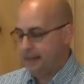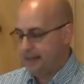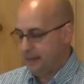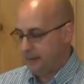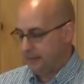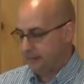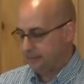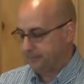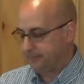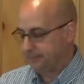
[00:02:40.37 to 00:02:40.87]

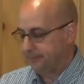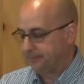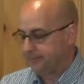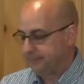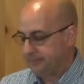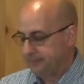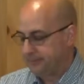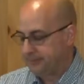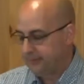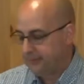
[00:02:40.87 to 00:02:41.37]
him.
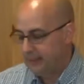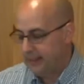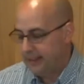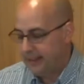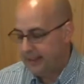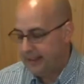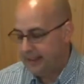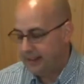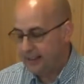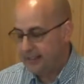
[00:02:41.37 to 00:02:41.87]

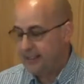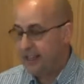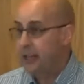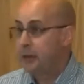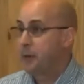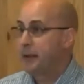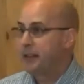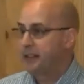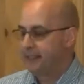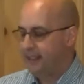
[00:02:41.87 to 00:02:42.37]
Now
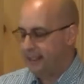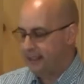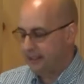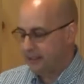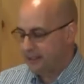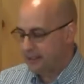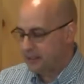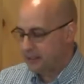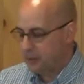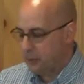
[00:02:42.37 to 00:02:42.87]
continuing to the end
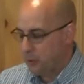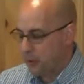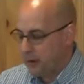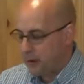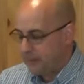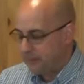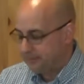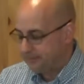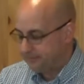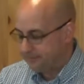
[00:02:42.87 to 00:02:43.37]
of the story.